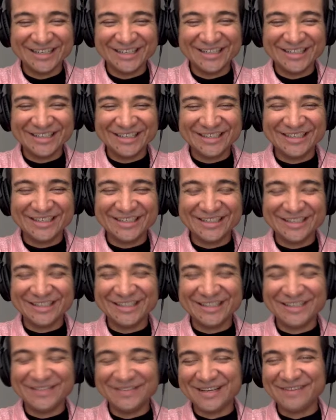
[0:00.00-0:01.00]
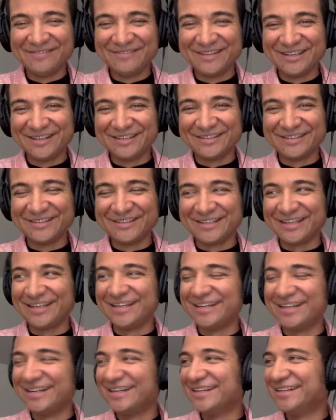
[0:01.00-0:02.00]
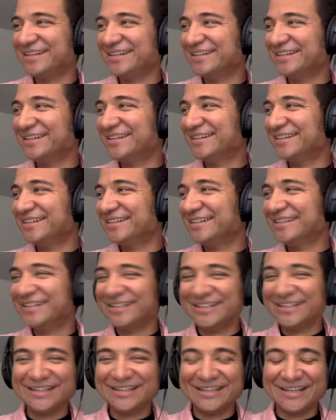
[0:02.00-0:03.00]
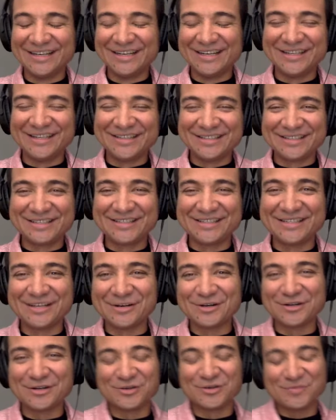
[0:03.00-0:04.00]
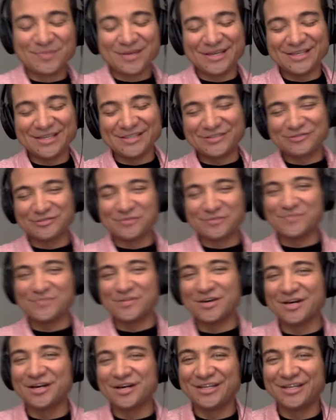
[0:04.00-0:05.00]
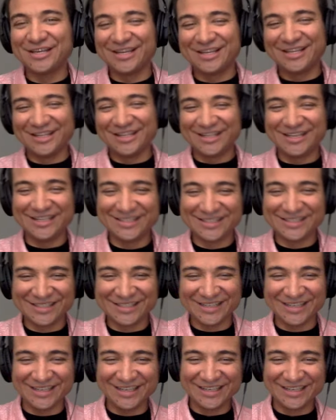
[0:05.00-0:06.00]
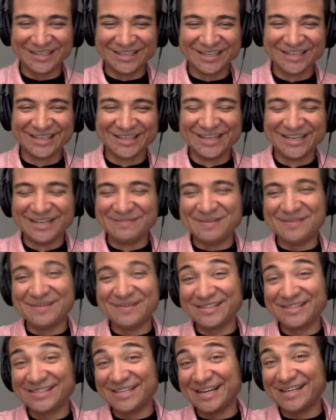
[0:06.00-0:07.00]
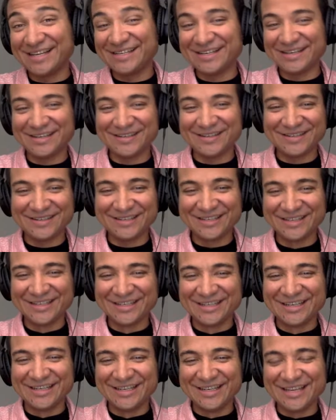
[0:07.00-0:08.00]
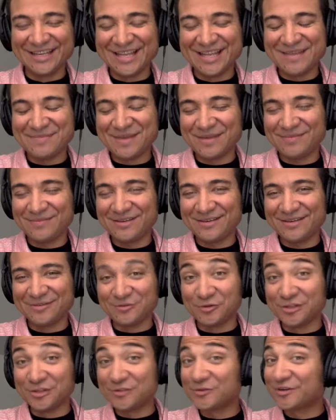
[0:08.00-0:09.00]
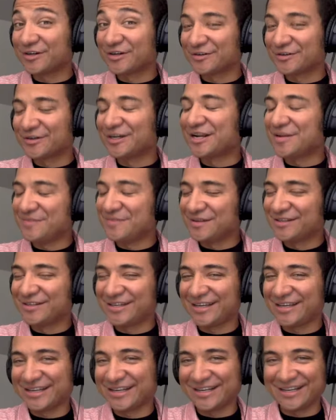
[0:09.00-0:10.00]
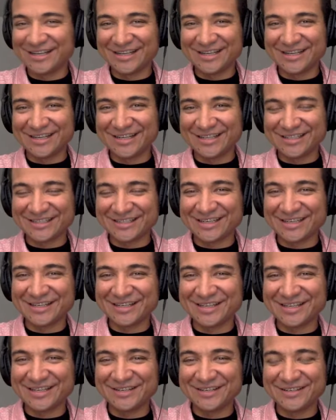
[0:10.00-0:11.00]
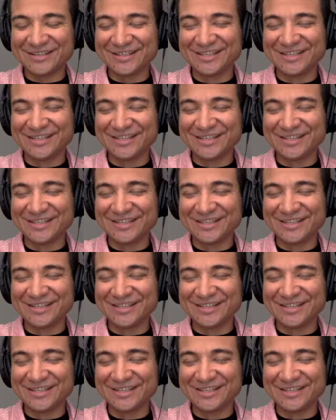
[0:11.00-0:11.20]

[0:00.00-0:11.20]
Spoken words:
you're looking at a satirical piece from The Onion, let's say. Maybe it's satire, and maybe, which we're going to be looking at satire.